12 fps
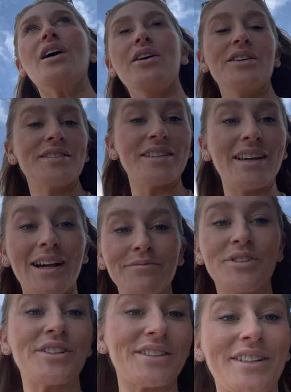honestly,
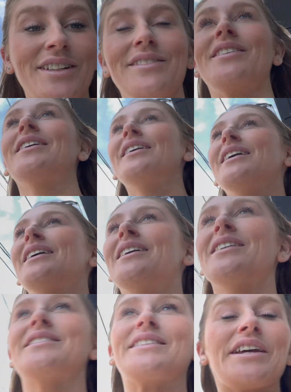I'm just going to
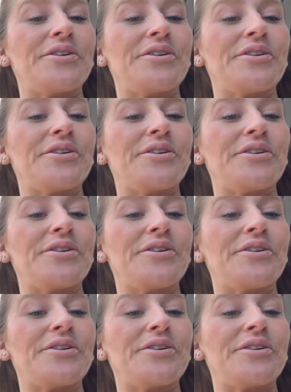see how